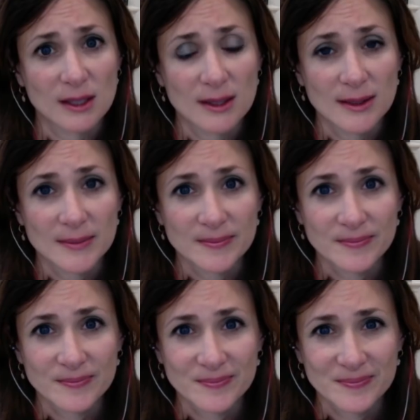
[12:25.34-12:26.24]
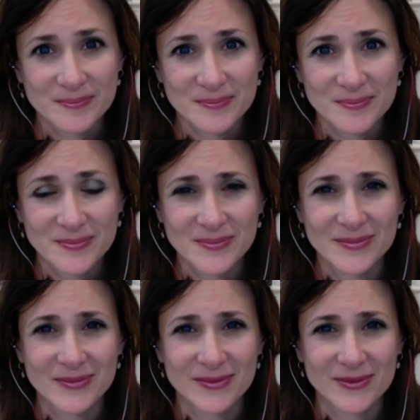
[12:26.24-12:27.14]

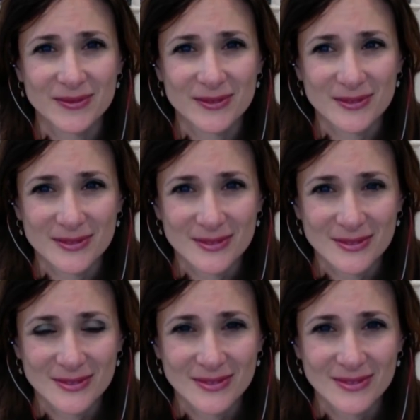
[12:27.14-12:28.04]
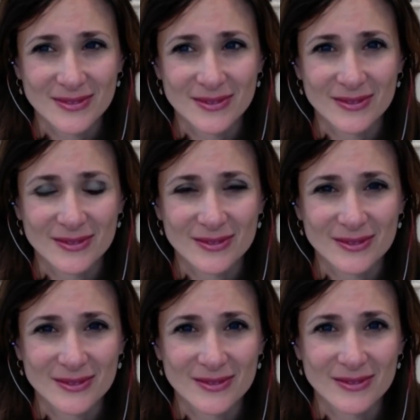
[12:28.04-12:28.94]

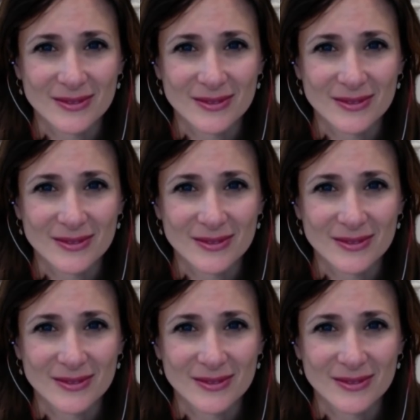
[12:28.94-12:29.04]
(not speaking)